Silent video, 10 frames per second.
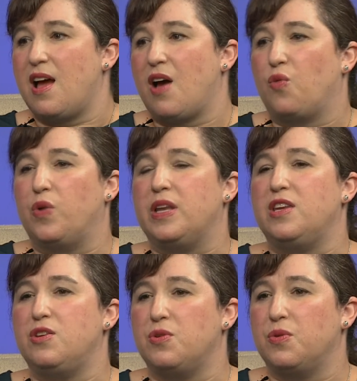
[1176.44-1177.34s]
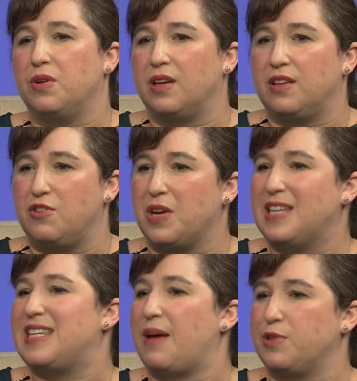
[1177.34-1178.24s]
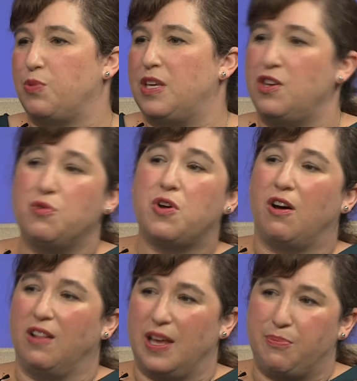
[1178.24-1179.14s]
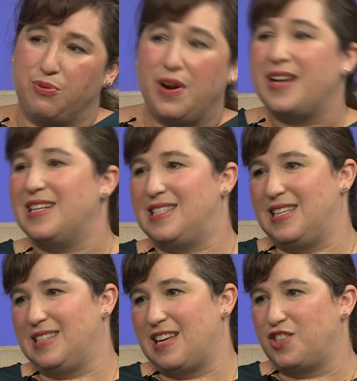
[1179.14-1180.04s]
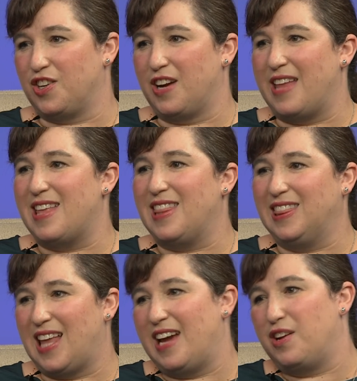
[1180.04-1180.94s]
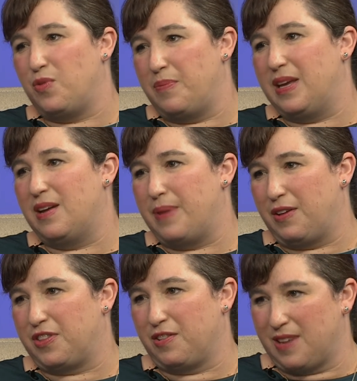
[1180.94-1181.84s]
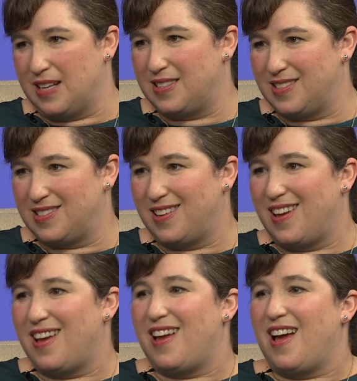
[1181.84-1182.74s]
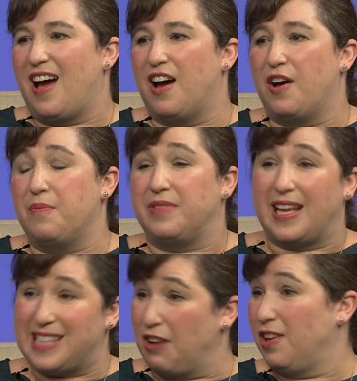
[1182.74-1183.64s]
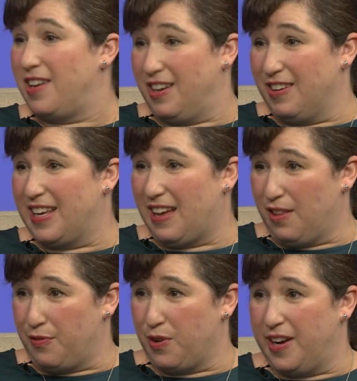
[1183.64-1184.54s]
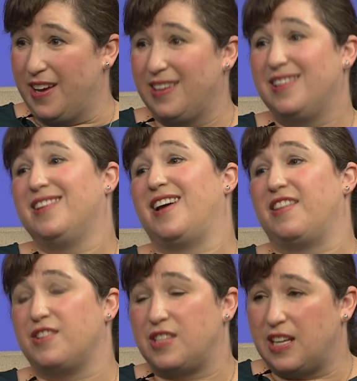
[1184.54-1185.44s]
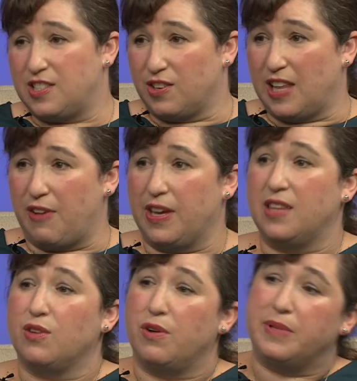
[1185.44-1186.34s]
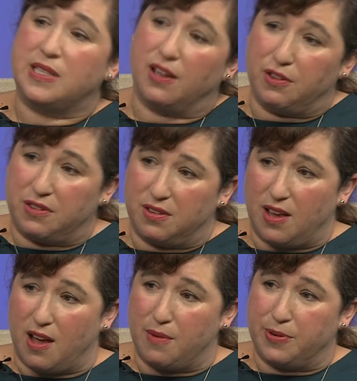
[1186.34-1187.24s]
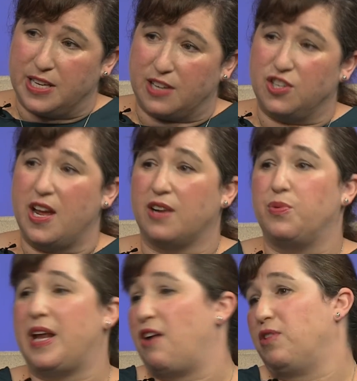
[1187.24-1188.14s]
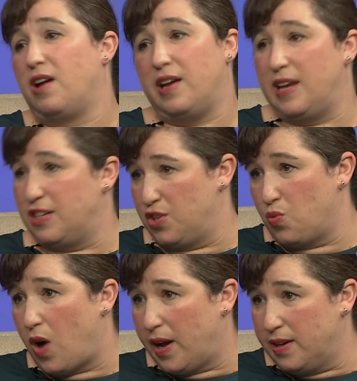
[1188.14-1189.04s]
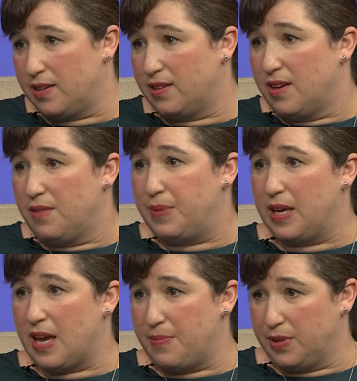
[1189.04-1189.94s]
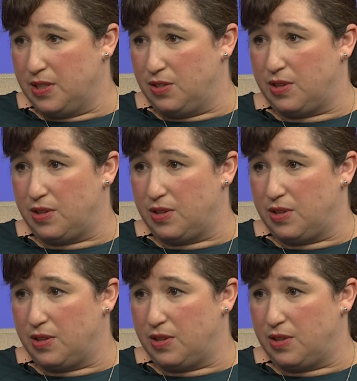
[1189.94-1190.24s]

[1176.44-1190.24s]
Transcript: when you you can establish what you call a pregnancy center and then lie to women about their rights. Um, that's outlawed here in California. Other states are allowing it. The Women's Health uh, Protection Act would outlaw it nationwide. Wow. Being able to do